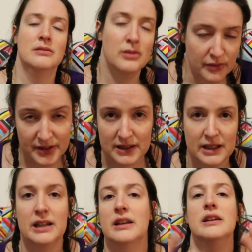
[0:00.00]

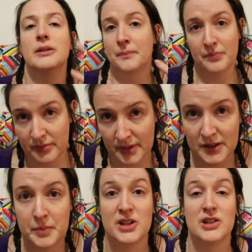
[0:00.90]
obviously,
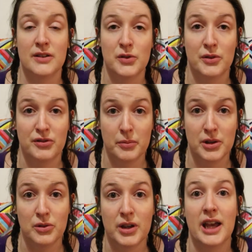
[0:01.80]
especially if you're from
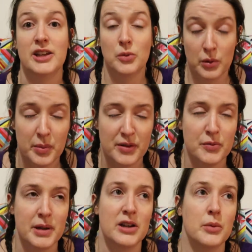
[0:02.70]
the UK, you will be
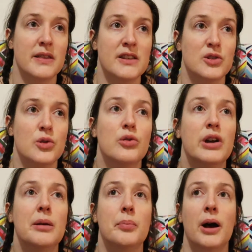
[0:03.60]
familiar with the
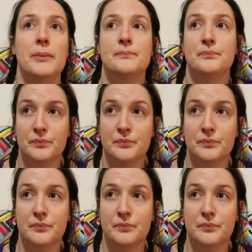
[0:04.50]
story, but